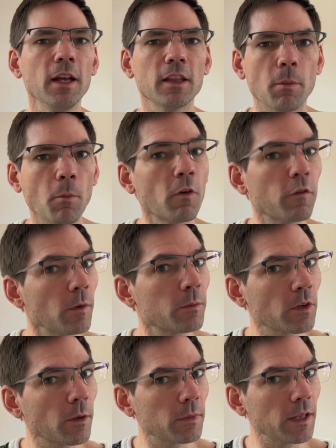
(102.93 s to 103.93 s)
The more thumbs
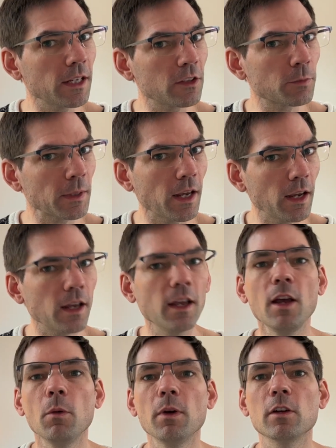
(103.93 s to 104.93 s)
up and likes we get,
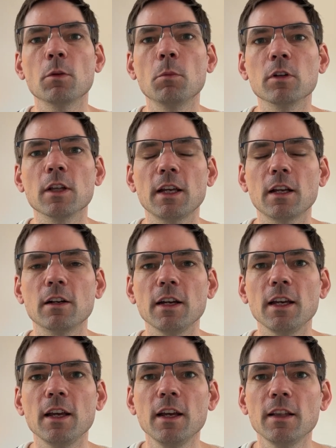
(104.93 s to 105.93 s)
well, the more
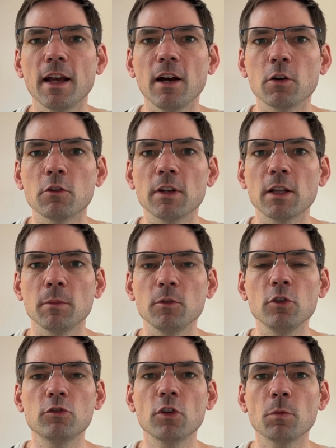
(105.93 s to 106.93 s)
likely the algorithm on
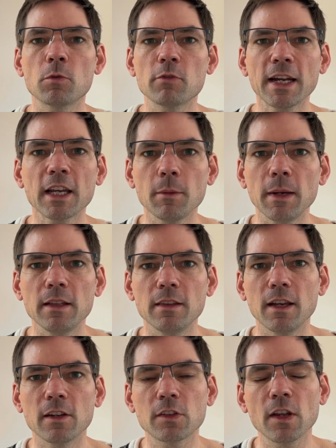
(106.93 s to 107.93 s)
YouTube will recommend
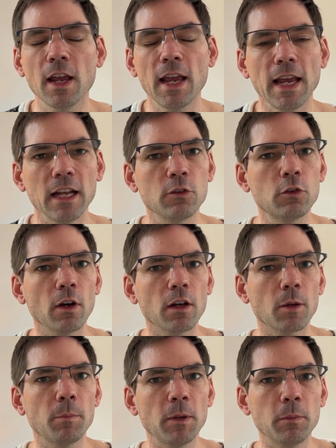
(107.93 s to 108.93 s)
this into
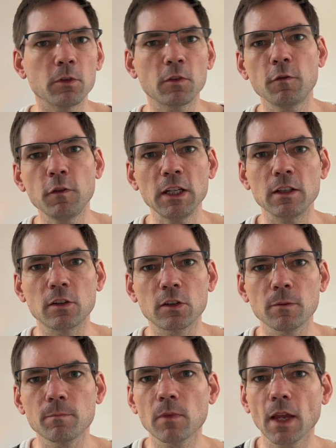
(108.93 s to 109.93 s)
other people's feeds.